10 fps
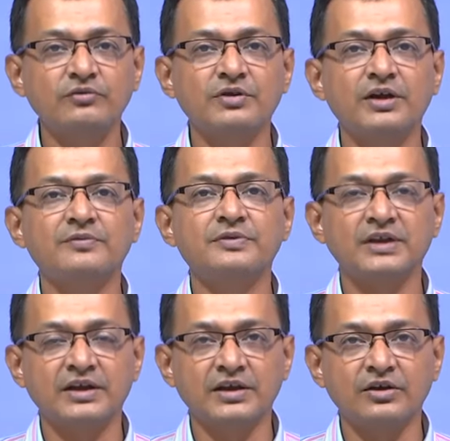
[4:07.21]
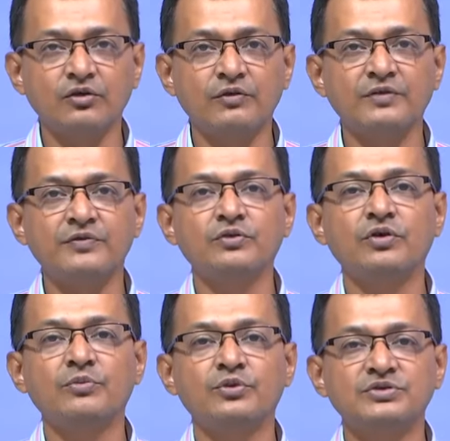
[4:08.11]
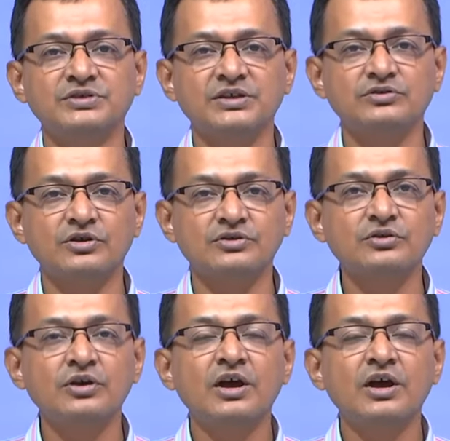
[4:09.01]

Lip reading: We have taken an overview of those things also,